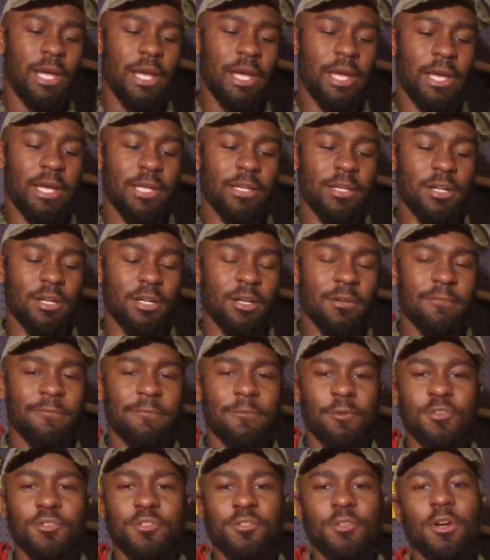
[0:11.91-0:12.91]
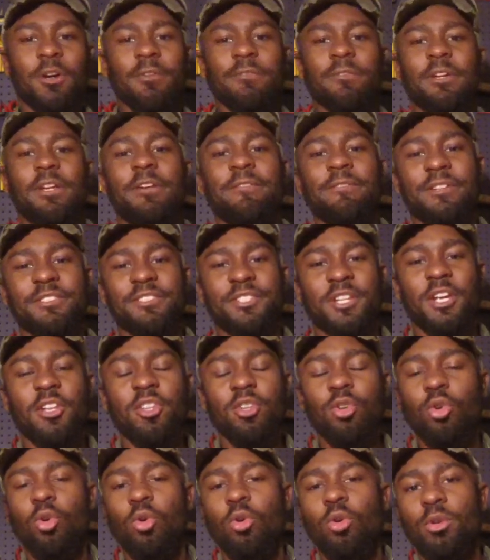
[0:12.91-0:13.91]
And uh, first off, if I sound a
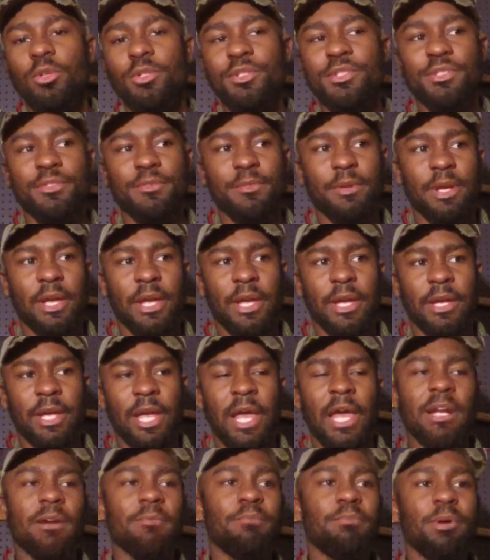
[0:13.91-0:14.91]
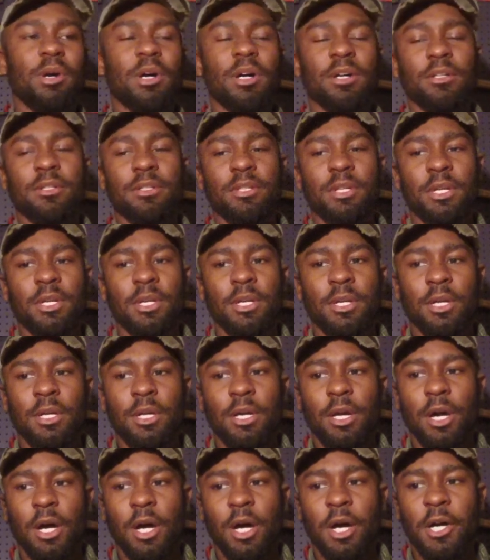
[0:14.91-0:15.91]
little hoarse, I had a bug
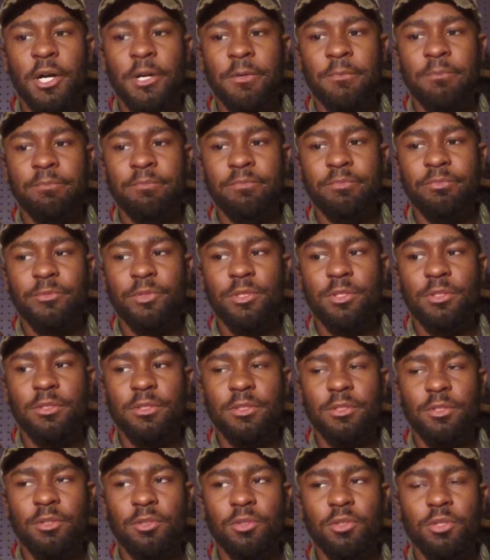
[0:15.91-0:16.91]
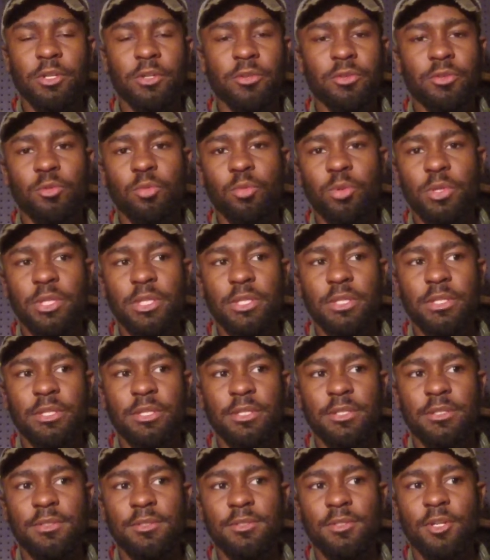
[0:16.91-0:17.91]
um, earlier in the week.
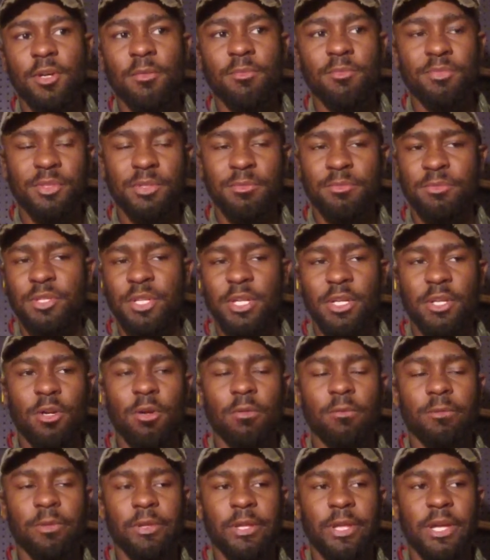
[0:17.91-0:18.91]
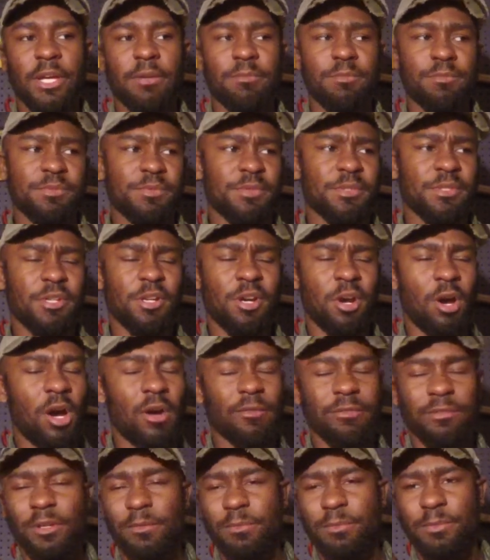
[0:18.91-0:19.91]
So I'm just, I'm just getting over that. I'm
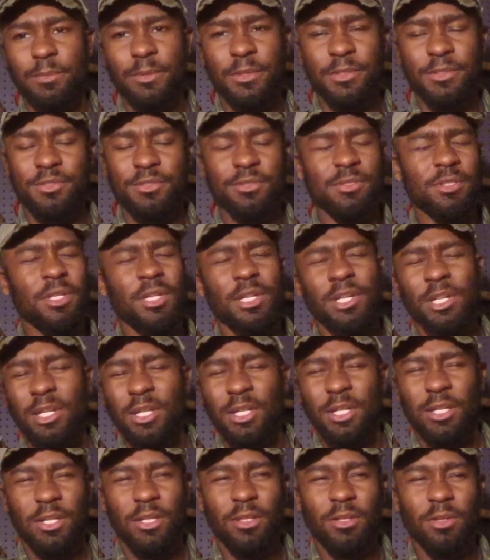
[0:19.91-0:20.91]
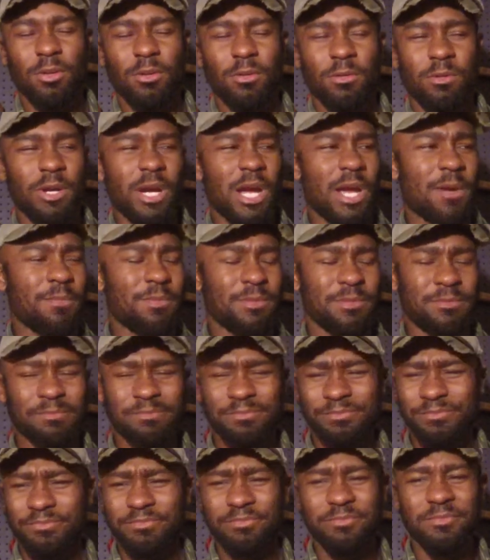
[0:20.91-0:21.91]
coughing up a bunch of yellow crap and,
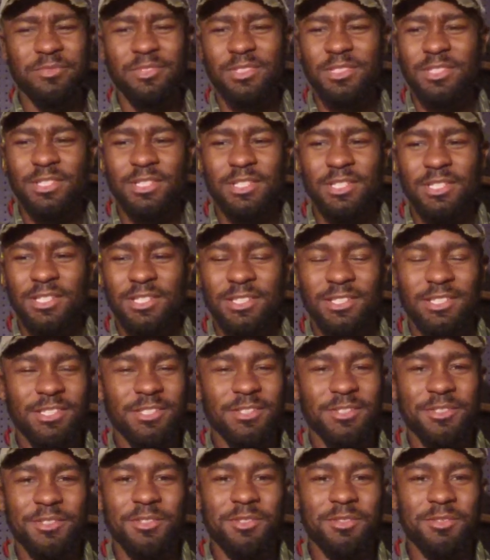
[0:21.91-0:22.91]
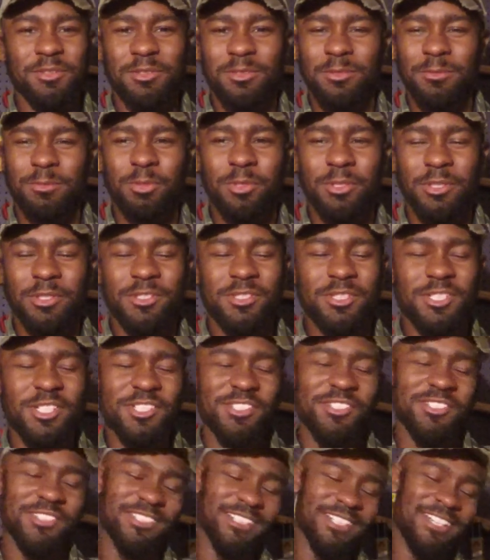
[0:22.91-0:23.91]
you know, it's, pretty
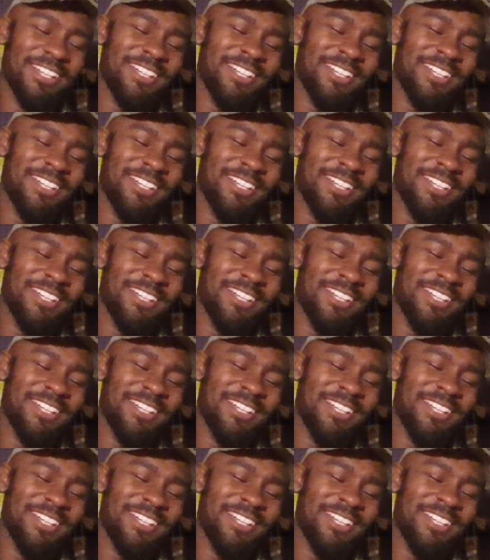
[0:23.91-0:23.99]
disgusting.